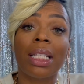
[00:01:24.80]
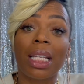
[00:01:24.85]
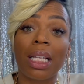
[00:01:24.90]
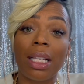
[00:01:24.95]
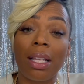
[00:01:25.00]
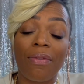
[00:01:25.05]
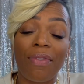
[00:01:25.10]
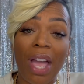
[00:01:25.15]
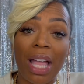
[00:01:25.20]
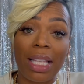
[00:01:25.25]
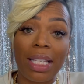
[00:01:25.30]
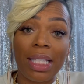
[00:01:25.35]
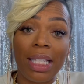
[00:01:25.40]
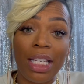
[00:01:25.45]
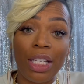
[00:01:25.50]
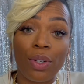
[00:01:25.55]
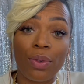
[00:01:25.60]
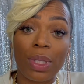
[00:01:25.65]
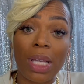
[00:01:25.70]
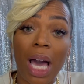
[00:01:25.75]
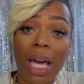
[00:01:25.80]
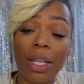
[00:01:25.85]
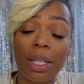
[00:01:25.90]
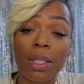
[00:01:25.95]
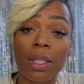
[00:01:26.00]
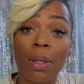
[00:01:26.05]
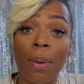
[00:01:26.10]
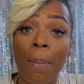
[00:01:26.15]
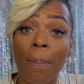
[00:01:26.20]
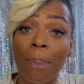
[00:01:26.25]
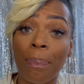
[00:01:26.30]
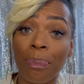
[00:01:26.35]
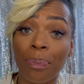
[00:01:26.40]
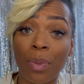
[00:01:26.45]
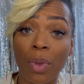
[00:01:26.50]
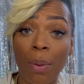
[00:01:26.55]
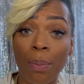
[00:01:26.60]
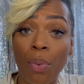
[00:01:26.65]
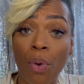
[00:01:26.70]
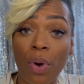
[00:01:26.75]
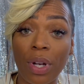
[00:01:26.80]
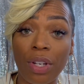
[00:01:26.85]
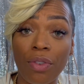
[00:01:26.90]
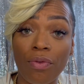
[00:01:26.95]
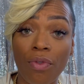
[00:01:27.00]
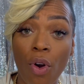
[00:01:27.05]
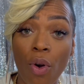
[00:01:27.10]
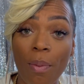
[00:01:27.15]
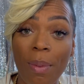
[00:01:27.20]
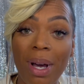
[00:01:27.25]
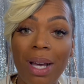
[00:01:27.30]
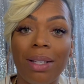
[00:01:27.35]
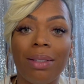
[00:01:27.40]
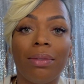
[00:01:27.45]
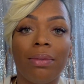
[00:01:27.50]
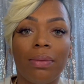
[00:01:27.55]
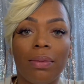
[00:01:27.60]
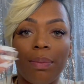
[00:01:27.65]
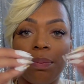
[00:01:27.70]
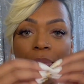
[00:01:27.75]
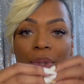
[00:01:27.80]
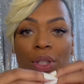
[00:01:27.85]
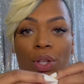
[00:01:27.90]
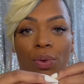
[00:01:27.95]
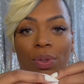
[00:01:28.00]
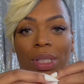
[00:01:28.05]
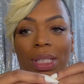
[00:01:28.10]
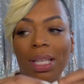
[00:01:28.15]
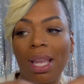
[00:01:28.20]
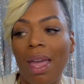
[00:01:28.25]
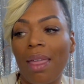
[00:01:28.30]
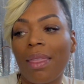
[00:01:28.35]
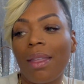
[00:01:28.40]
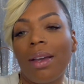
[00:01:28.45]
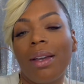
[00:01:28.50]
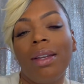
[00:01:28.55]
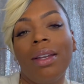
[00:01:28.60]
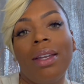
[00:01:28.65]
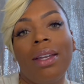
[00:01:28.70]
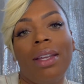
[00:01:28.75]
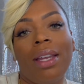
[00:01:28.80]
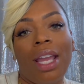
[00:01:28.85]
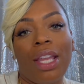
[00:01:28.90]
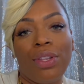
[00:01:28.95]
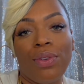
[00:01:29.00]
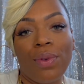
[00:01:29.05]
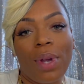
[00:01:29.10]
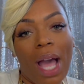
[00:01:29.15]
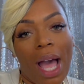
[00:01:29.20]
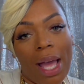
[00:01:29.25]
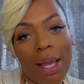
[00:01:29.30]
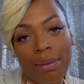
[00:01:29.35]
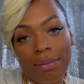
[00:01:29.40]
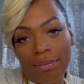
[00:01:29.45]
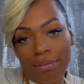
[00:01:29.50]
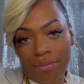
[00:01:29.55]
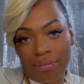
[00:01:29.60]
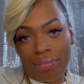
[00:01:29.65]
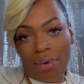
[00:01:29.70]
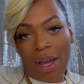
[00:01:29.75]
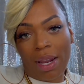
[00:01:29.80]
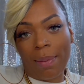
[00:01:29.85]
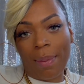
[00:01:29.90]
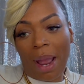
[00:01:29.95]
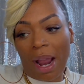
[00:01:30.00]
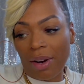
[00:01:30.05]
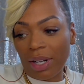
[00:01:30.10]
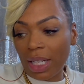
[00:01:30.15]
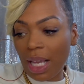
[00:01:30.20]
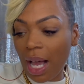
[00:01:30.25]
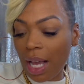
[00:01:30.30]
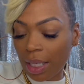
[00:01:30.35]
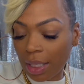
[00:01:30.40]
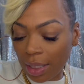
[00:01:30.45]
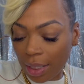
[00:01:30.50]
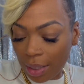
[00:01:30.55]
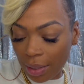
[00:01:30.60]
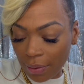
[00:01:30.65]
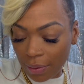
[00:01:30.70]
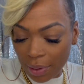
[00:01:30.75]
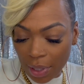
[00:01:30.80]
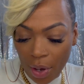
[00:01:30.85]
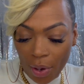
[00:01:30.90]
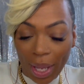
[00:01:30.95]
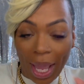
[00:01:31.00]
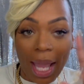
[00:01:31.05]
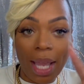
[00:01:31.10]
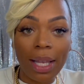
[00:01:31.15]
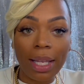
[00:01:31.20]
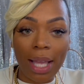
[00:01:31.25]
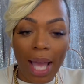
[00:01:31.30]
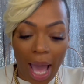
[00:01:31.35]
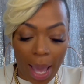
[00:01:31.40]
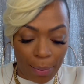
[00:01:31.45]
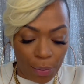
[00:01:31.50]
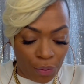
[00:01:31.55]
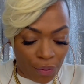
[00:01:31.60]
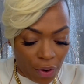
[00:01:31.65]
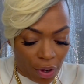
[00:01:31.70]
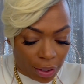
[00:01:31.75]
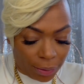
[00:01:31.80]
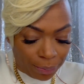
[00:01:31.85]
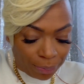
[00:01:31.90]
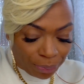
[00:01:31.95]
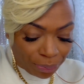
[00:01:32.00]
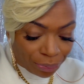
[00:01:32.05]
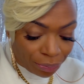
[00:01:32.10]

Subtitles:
Valentino Donna's Born in Roma, put those together, and you got Prada Paradoxe. Okay, I move on.